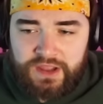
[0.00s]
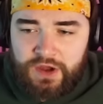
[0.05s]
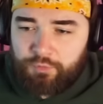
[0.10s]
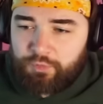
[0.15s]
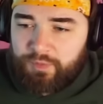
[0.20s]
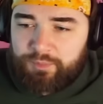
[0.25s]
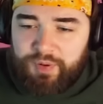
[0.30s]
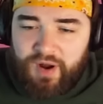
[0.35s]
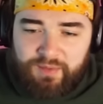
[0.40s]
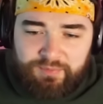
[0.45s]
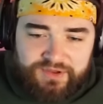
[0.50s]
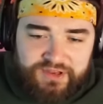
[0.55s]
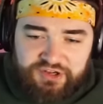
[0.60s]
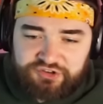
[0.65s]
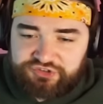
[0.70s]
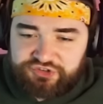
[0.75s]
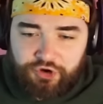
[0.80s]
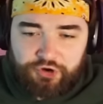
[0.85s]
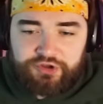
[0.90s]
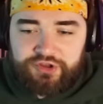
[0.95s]
We're probably going to
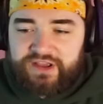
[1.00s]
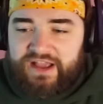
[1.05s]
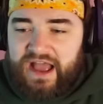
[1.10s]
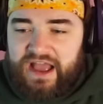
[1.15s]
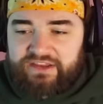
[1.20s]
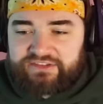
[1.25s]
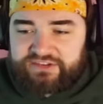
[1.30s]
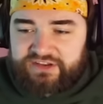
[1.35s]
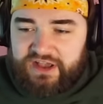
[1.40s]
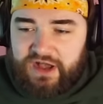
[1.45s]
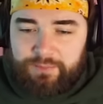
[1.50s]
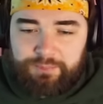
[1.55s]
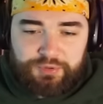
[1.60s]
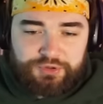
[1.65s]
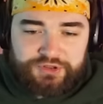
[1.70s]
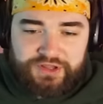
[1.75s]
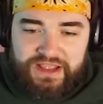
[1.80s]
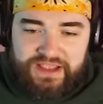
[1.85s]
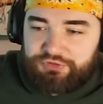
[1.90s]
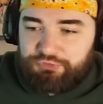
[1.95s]
show you guys
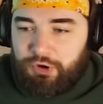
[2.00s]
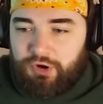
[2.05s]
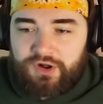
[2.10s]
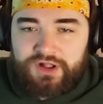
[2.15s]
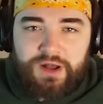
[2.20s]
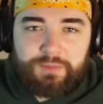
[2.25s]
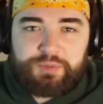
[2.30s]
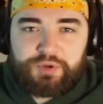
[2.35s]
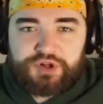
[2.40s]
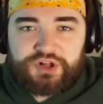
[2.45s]
throw a couple